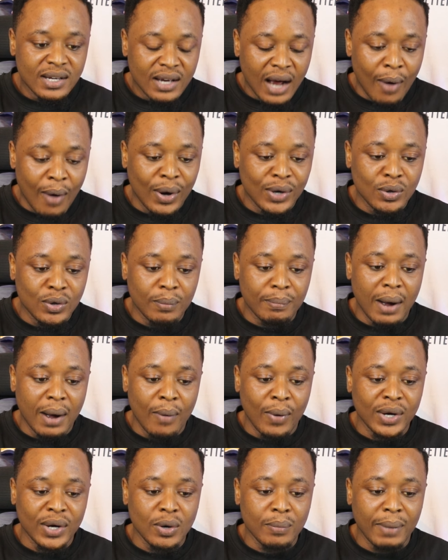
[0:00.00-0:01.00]
our
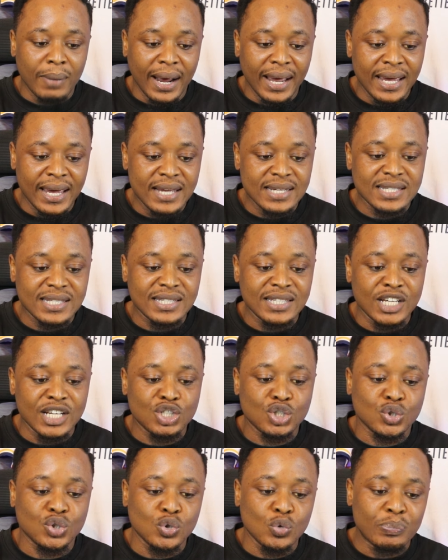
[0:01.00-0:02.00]
number eight, they
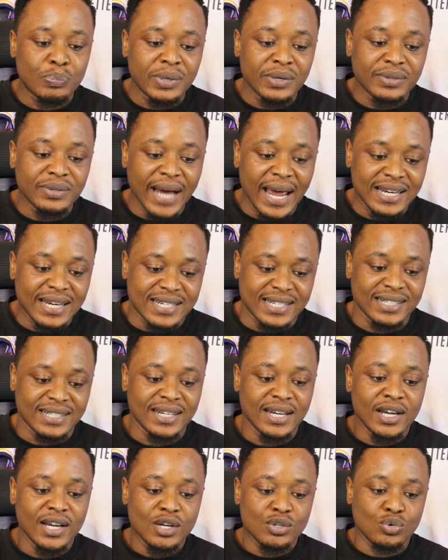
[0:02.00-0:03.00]
should be ready
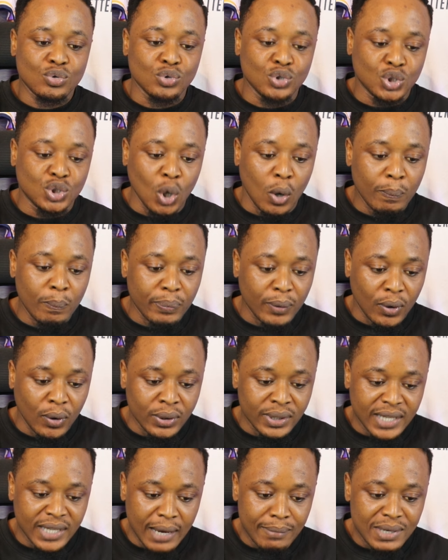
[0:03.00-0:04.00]
to jump
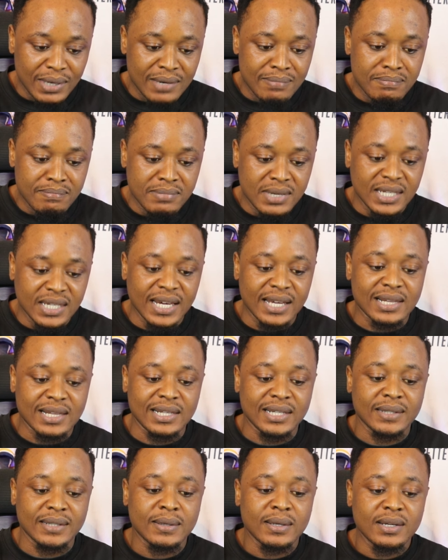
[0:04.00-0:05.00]
on them
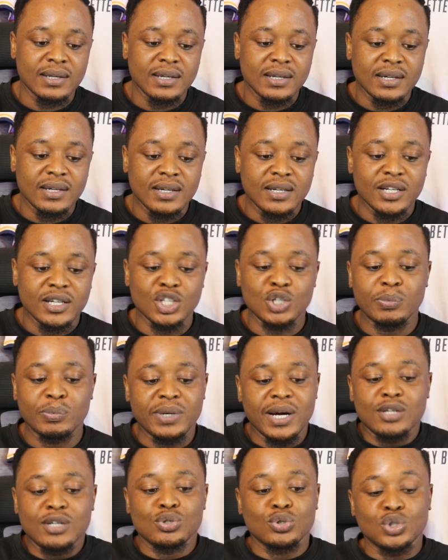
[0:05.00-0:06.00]
immediately. They should be
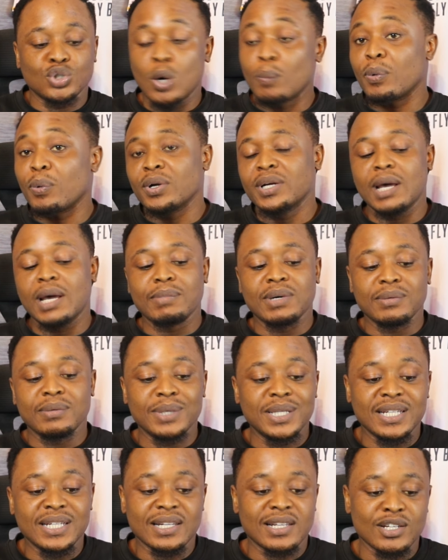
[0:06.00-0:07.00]
ready to jump on them
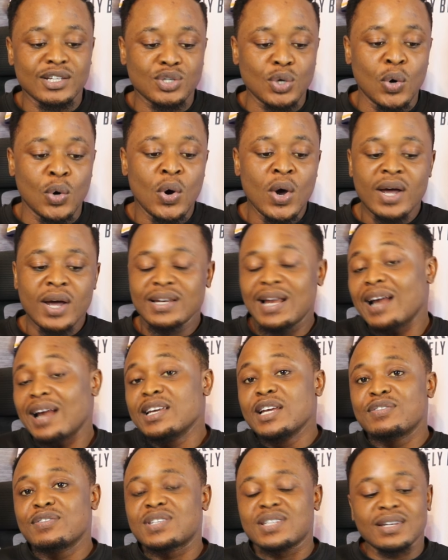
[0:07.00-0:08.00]
immediately. So that
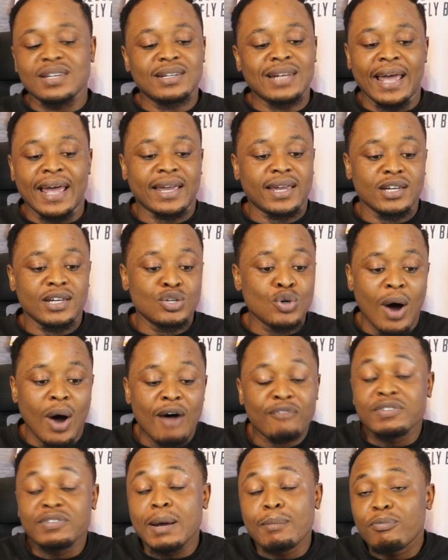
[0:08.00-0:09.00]
leaves like you
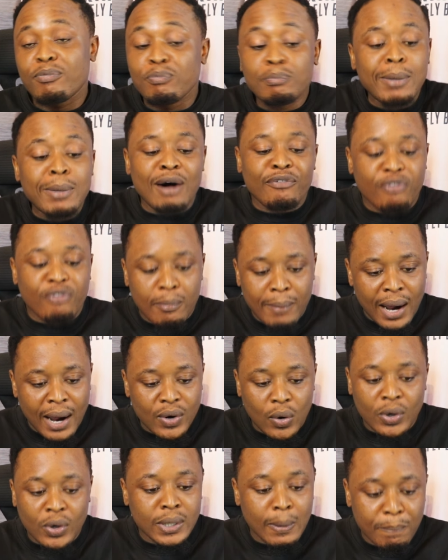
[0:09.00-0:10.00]
have them man for man
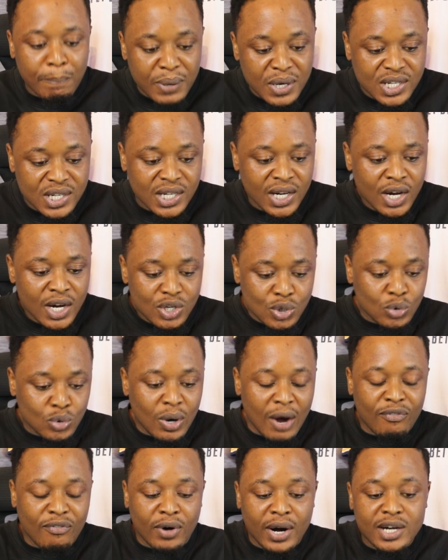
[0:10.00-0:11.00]
on the pitch. So you
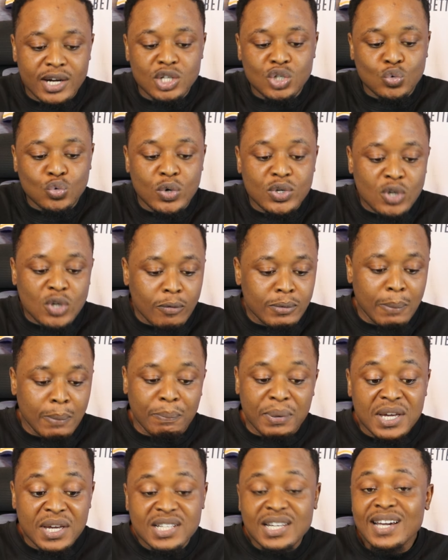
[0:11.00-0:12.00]
have already squeezed up the
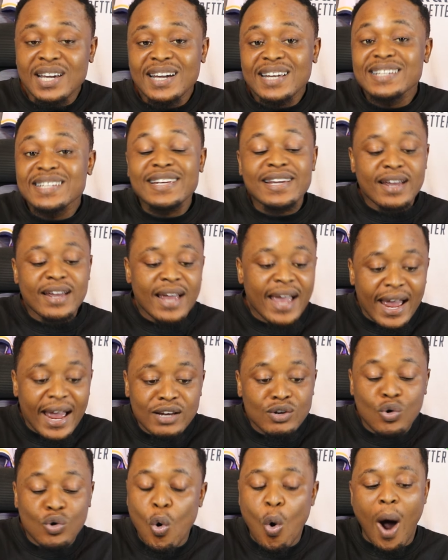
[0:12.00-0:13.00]
pitch. They
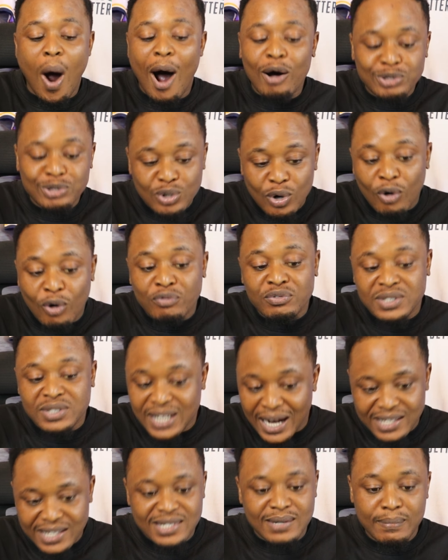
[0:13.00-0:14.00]
can go out of
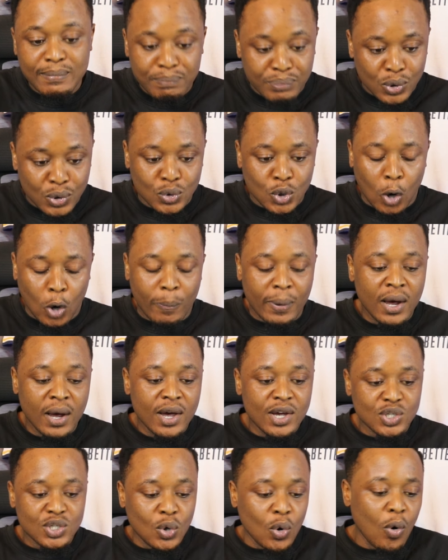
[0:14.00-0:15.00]
that build up.
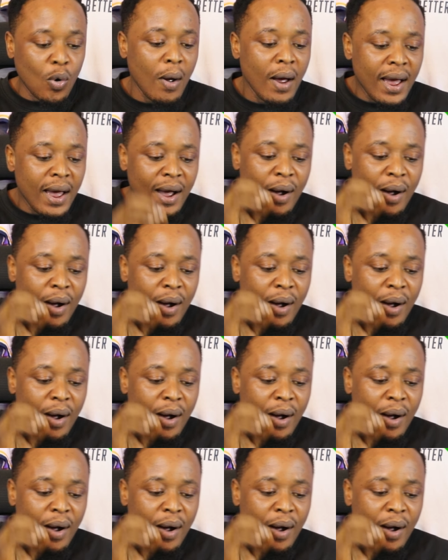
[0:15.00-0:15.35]
So